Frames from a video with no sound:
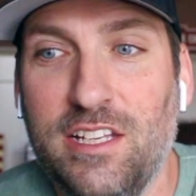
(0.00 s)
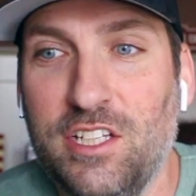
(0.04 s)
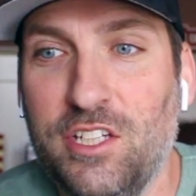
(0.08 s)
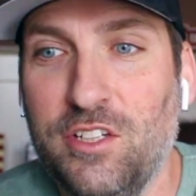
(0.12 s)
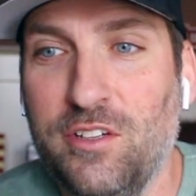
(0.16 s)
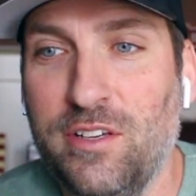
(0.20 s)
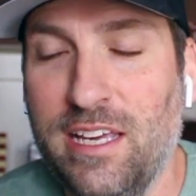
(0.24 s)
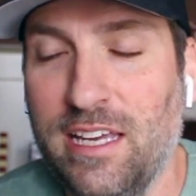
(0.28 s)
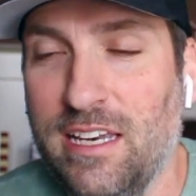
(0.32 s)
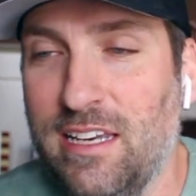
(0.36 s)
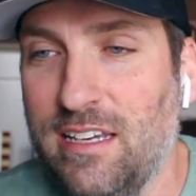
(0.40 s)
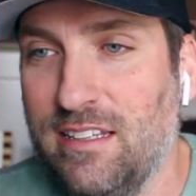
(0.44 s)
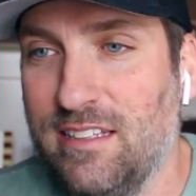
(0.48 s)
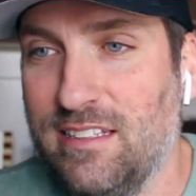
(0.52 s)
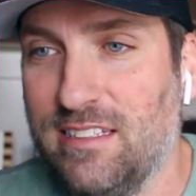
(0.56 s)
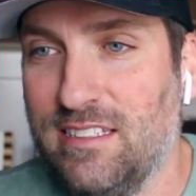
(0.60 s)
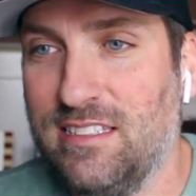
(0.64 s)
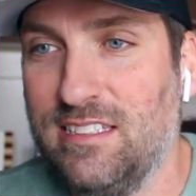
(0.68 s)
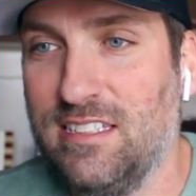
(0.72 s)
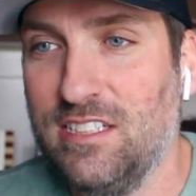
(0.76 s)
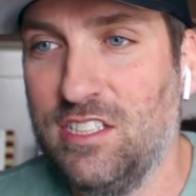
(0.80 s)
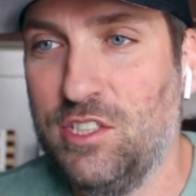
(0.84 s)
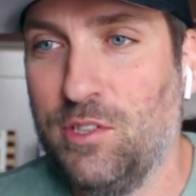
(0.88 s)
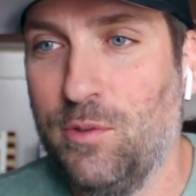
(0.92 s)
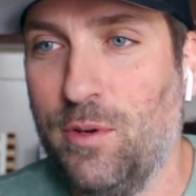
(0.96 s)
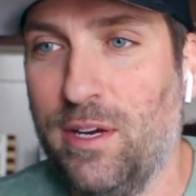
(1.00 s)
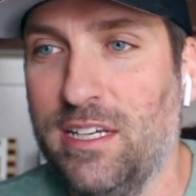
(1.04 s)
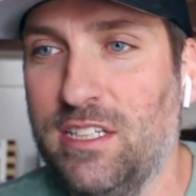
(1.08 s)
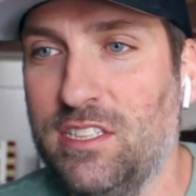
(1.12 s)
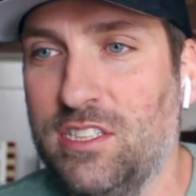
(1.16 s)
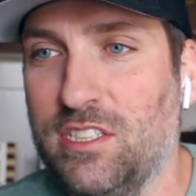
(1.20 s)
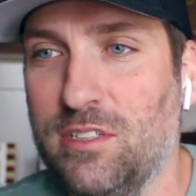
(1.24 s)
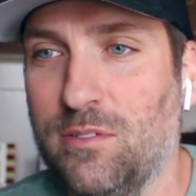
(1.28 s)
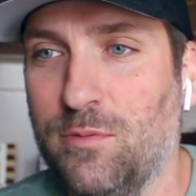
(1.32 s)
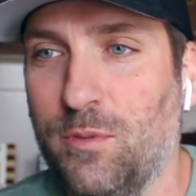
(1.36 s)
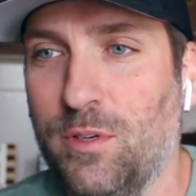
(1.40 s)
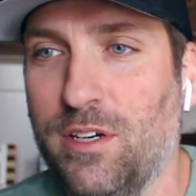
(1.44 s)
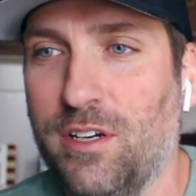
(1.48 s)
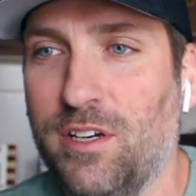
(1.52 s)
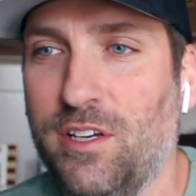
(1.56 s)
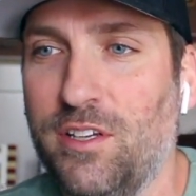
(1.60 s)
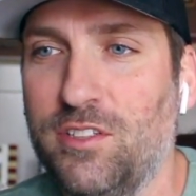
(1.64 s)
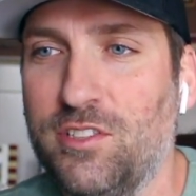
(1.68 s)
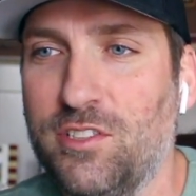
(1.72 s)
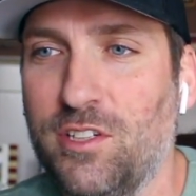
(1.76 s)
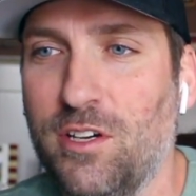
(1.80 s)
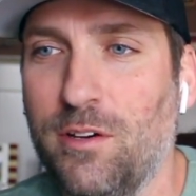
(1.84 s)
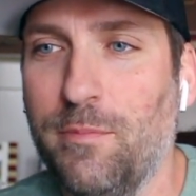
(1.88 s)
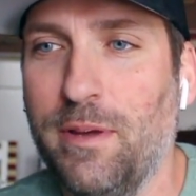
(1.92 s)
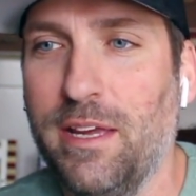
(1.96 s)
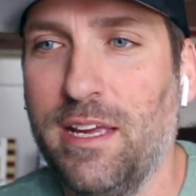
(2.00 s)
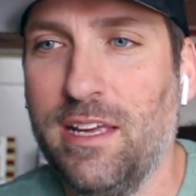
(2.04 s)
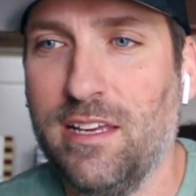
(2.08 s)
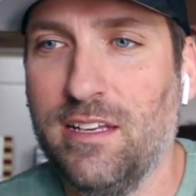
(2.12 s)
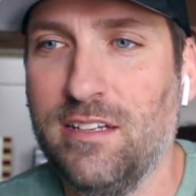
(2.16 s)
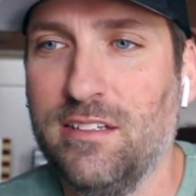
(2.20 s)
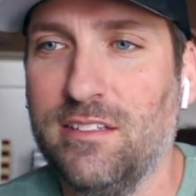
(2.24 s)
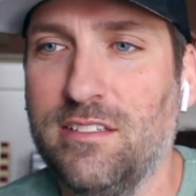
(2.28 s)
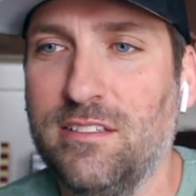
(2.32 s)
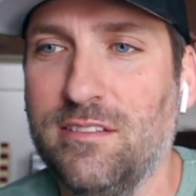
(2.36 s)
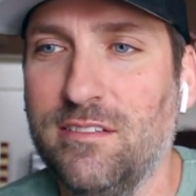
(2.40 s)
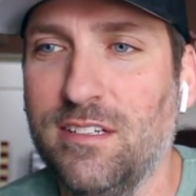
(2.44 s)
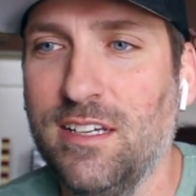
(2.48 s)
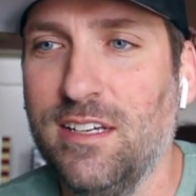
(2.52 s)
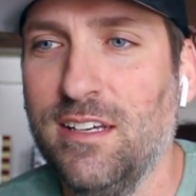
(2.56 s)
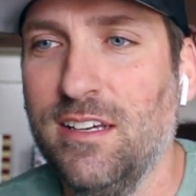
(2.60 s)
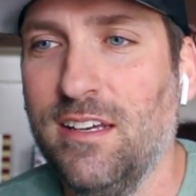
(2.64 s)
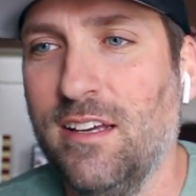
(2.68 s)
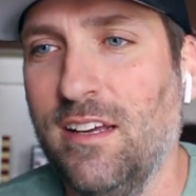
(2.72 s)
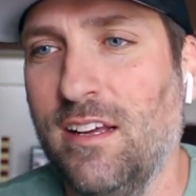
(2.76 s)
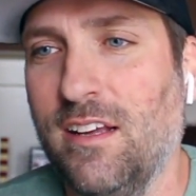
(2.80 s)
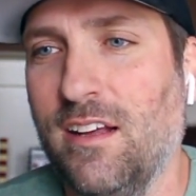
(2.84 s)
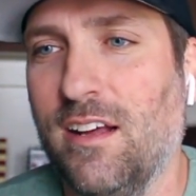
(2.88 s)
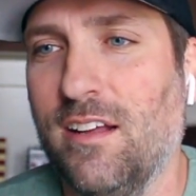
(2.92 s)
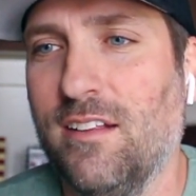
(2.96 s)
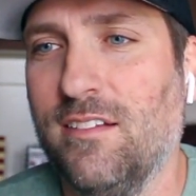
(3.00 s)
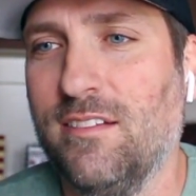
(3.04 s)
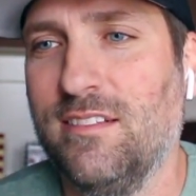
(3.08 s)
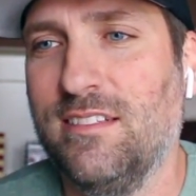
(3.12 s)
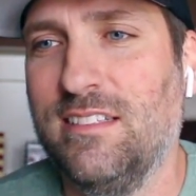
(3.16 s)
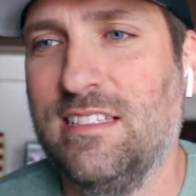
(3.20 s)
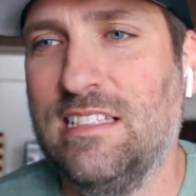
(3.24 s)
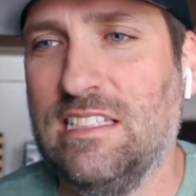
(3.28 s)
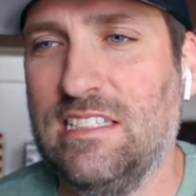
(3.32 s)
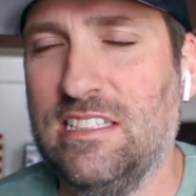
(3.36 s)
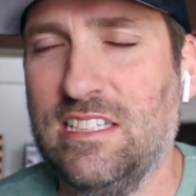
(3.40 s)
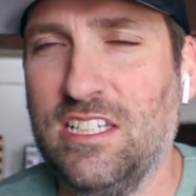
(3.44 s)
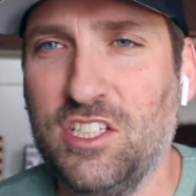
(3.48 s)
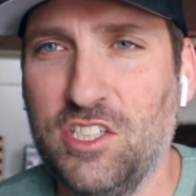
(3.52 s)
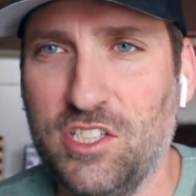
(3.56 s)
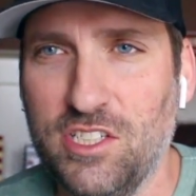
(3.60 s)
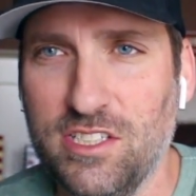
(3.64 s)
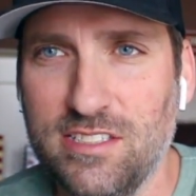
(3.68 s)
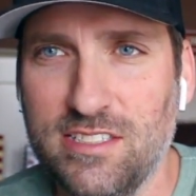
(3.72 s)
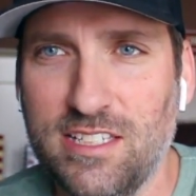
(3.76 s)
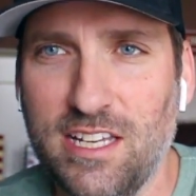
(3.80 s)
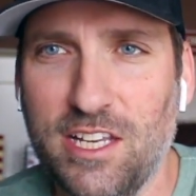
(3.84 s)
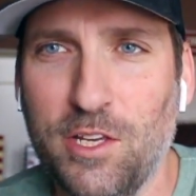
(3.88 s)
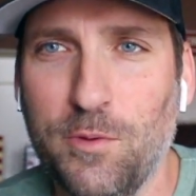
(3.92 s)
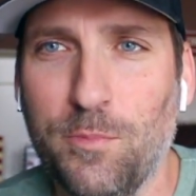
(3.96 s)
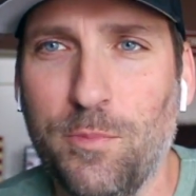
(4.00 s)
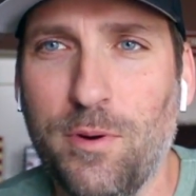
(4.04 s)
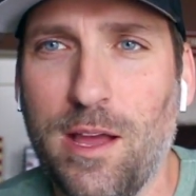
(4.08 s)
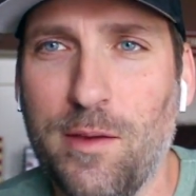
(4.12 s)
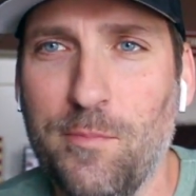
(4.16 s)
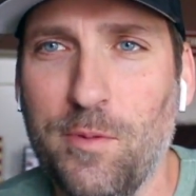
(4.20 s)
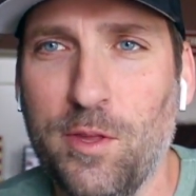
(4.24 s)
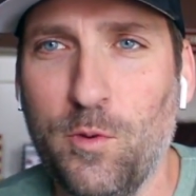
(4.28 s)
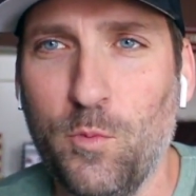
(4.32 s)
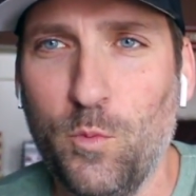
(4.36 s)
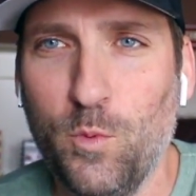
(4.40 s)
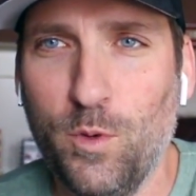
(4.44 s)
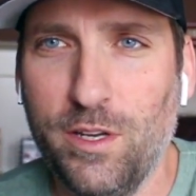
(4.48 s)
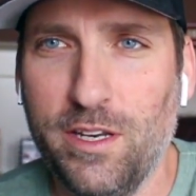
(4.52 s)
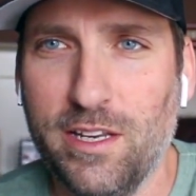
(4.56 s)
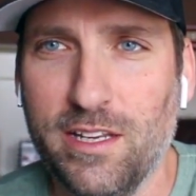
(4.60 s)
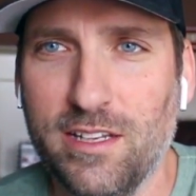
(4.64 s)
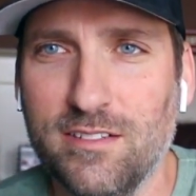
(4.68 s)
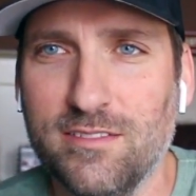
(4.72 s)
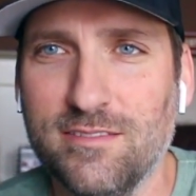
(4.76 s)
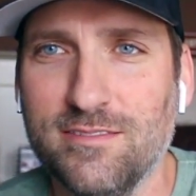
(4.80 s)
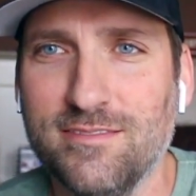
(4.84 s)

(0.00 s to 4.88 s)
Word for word: then you get in this situation where you start making decisions that you probably wouldn't.